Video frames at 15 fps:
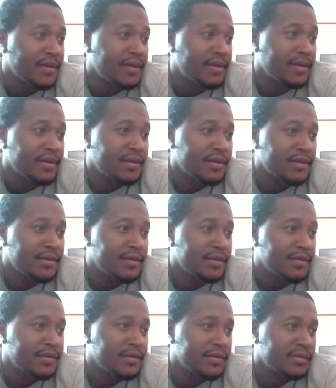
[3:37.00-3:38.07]
I'm hoping that
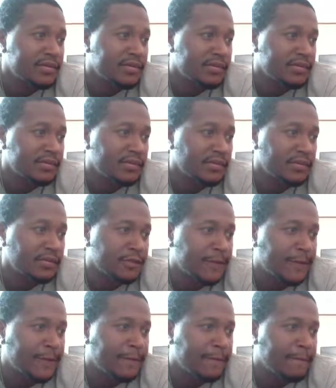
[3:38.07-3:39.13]
they come out there
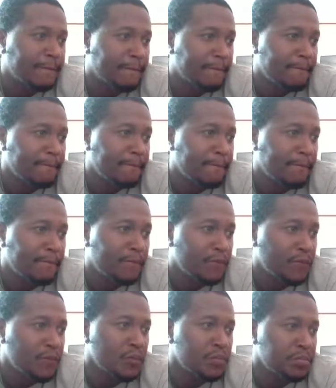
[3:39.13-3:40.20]
and do something
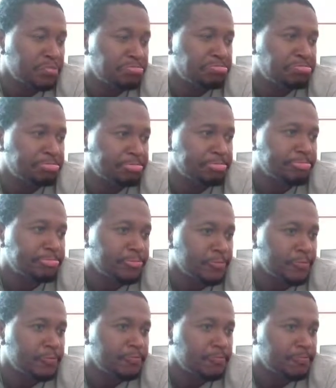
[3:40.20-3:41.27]
because it's
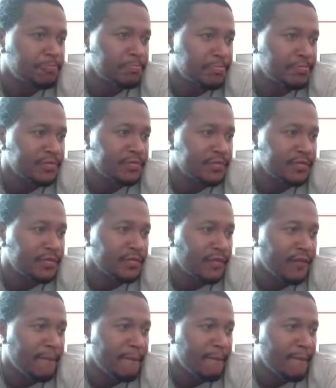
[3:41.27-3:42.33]
these games ain't that
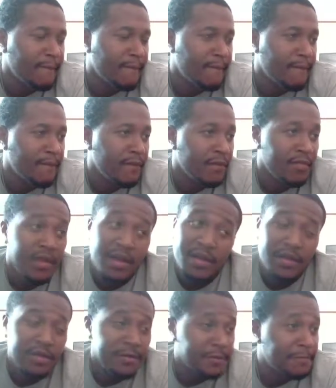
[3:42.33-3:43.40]
good on this card, y'all. All
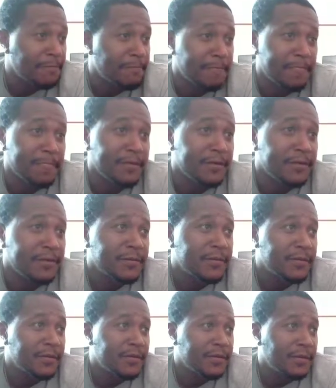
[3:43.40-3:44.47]
right, next game up.
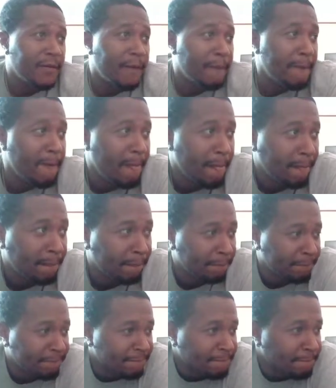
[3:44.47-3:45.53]
We got the Philadelphia
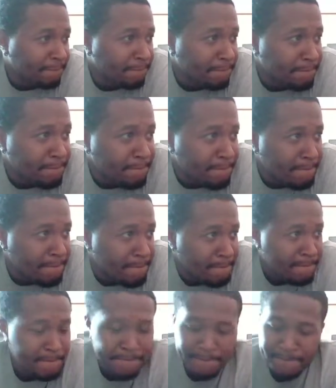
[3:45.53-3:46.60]
76ers taking on
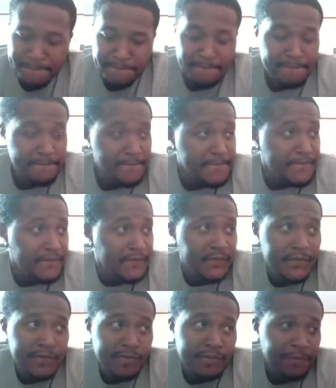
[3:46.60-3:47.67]
the Los Angeles Clippers.